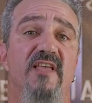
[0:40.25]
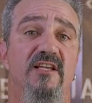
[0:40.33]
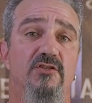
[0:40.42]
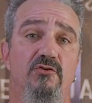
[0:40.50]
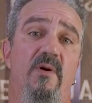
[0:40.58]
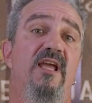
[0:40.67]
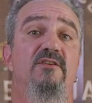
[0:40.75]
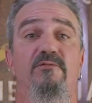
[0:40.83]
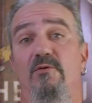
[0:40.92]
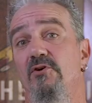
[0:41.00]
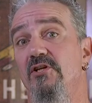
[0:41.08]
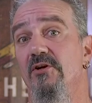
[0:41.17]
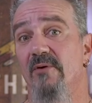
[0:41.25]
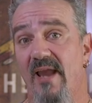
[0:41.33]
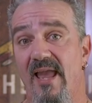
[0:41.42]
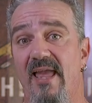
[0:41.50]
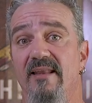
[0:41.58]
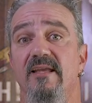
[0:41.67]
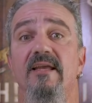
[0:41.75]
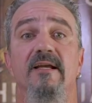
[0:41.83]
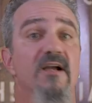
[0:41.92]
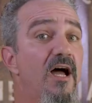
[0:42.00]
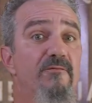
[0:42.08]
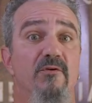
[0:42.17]
that's transferred to your head.
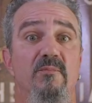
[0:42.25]
God